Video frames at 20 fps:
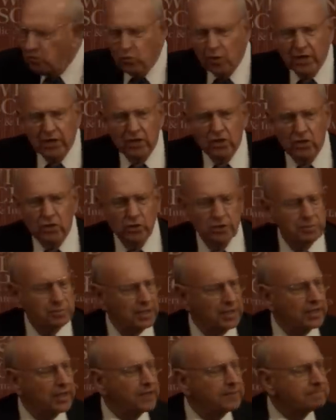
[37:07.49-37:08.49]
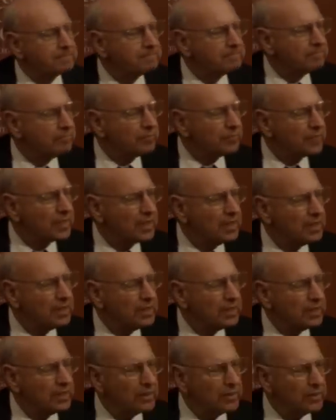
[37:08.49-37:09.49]
what could be done.
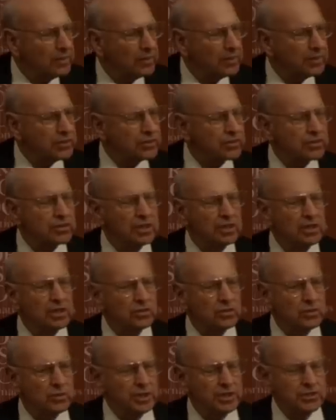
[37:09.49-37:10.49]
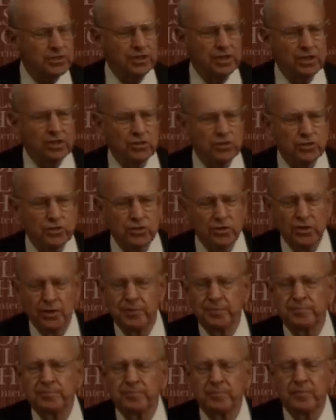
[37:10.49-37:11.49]
There is increasing
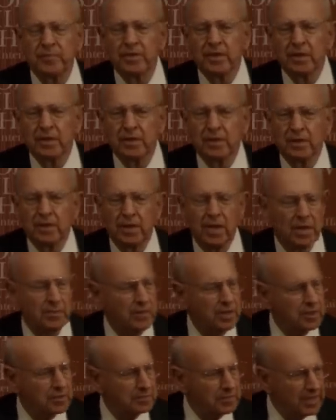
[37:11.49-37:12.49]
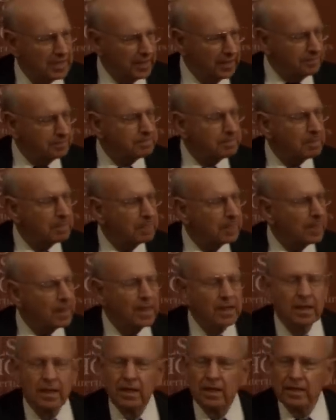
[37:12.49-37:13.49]
concern among many
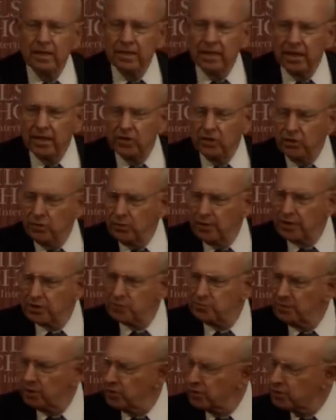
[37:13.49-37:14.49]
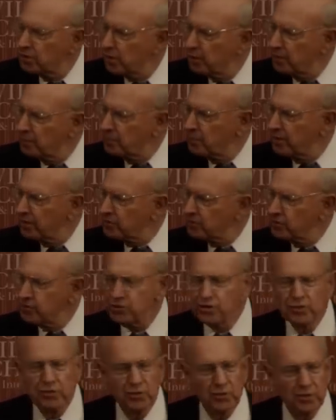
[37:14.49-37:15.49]
that U.S. military
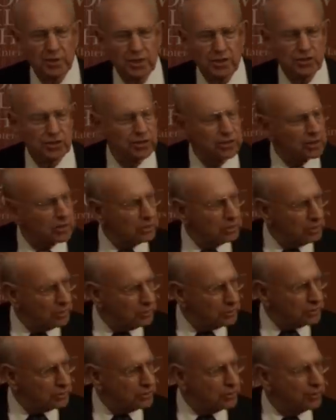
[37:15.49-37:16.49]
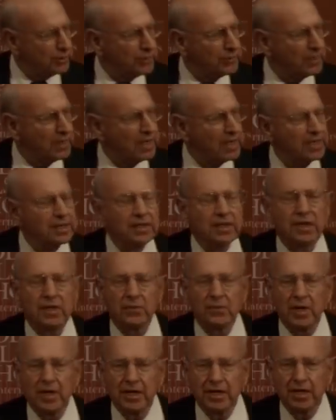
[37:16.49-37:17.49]
presence in the region close to Iran and
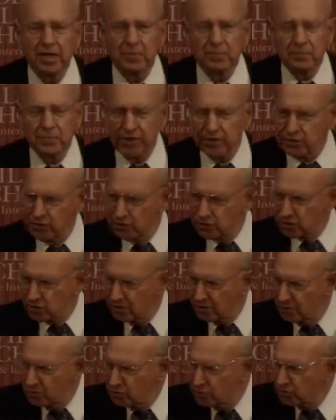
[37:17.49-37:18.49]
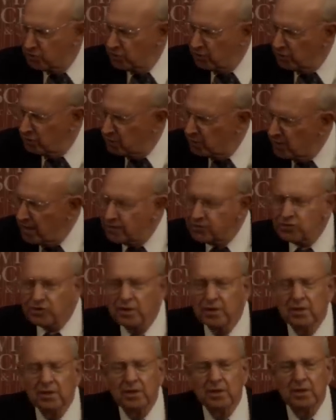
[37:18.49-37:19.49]
Iranian presence close to the
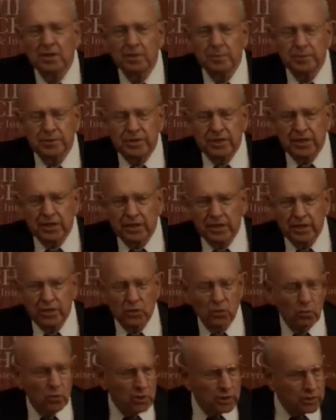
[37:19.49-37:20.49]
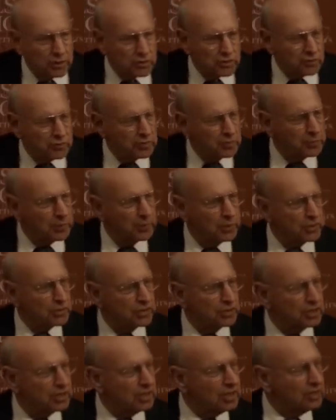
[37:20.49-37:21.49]
U.S., particularly in the waters of the
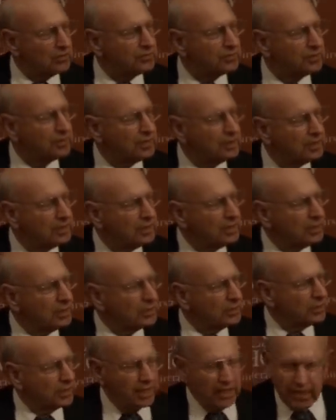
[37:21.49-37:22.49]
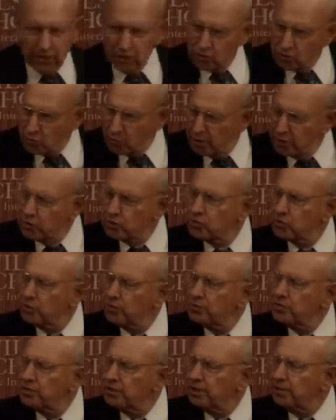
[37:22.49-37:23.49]
Persian Gulf, could add to
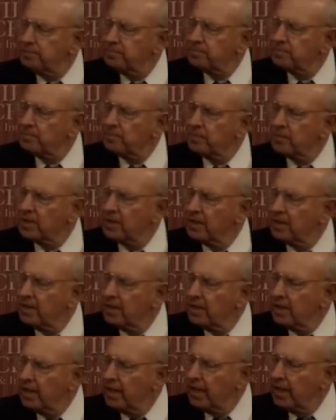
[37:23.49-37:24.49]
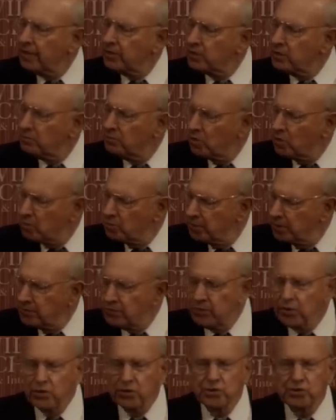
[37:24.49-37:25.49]
uncertainty. At the
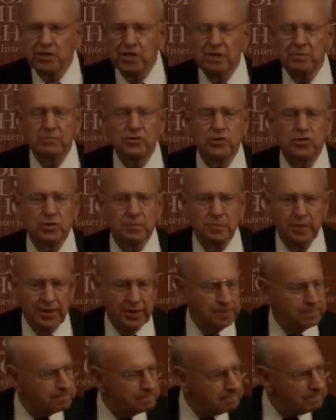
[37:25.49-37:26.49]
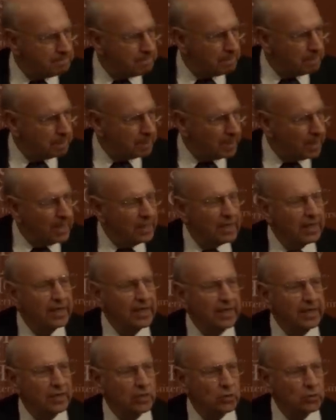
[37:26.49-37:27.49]
moment, there seems to be
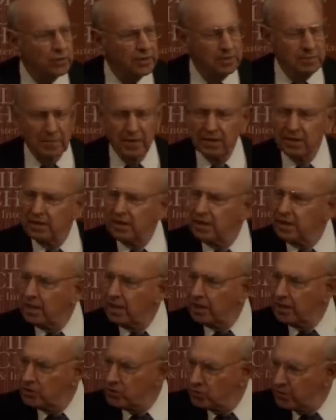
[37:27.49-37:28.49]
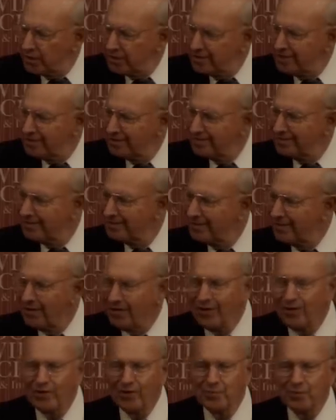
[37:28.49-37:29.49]
an agreement unwritten,
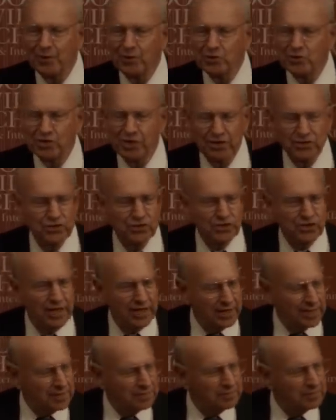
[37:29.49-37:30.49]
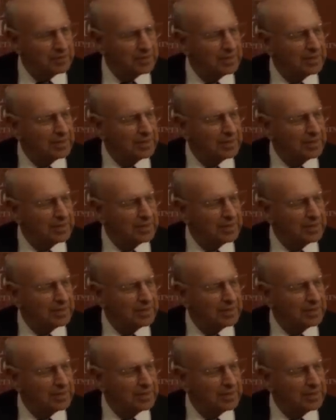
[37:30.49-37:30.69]
almost unstated,